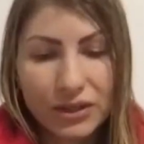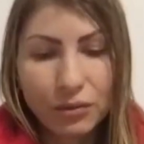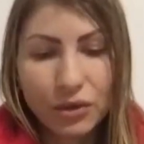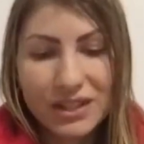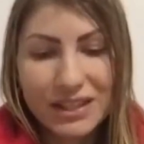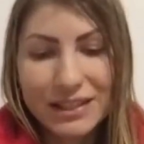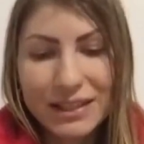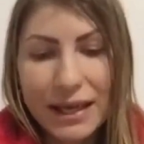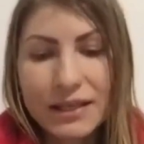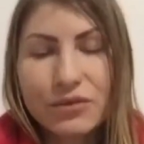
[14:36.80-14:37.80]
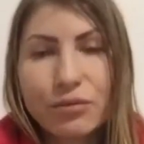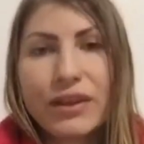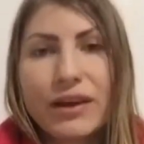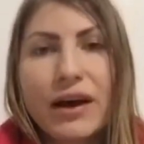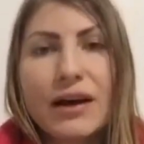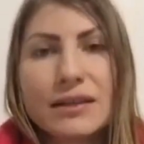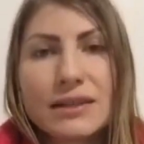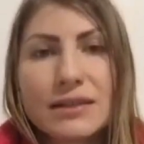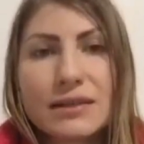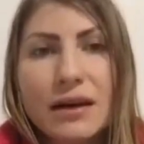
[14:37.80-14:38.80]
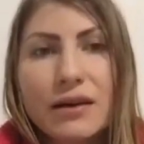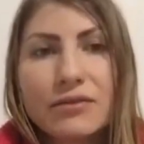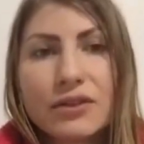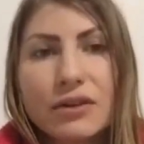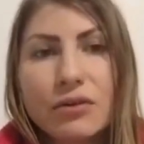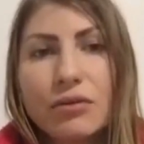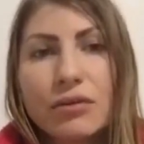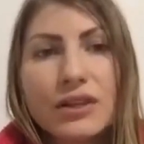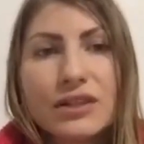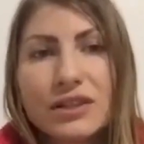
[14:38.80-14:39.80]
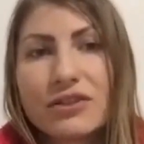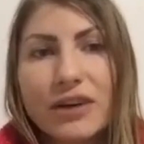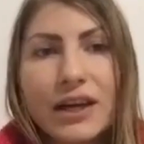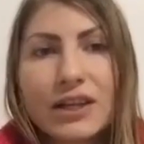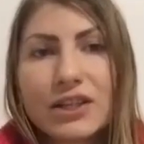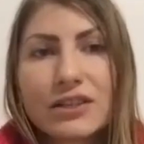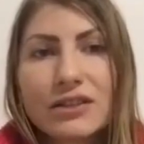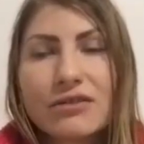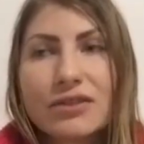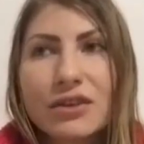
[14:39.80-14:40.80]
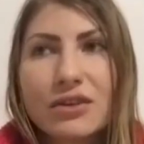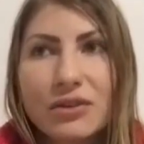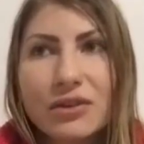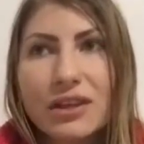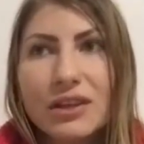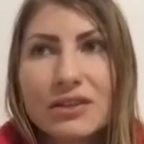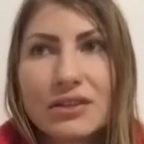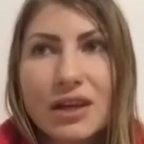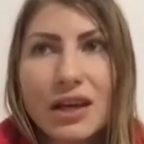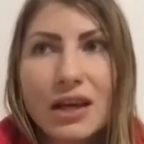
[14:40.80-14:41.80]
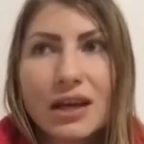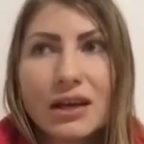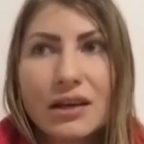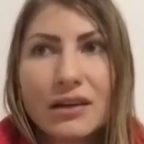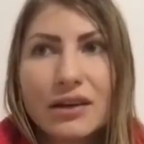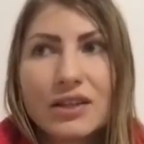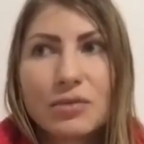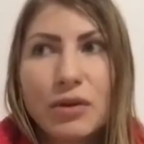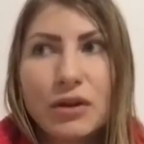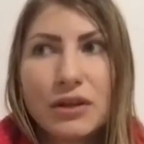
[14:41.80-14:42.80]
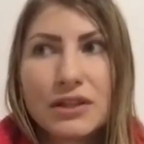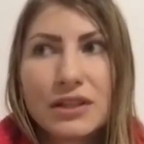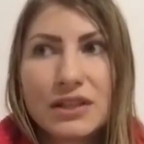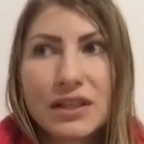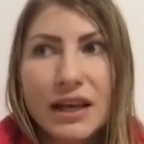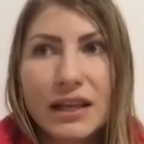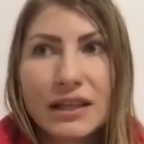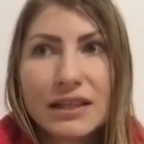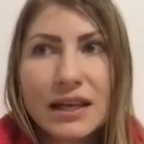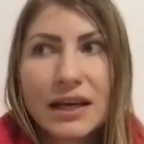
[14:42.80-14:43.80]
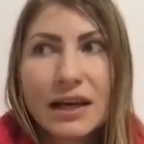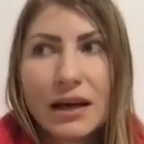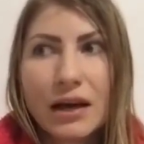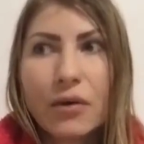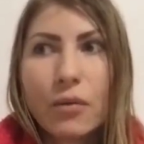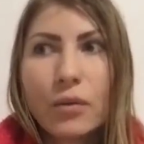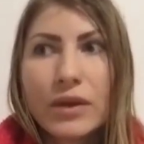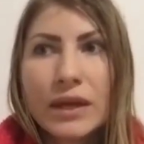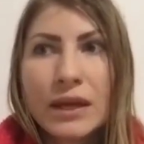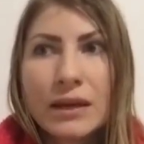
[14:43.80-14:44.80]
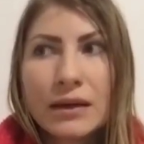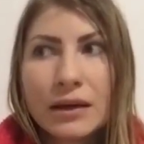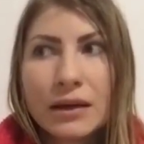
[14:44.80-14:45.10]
what stays with us after all these interactions, after all these experiences, and how we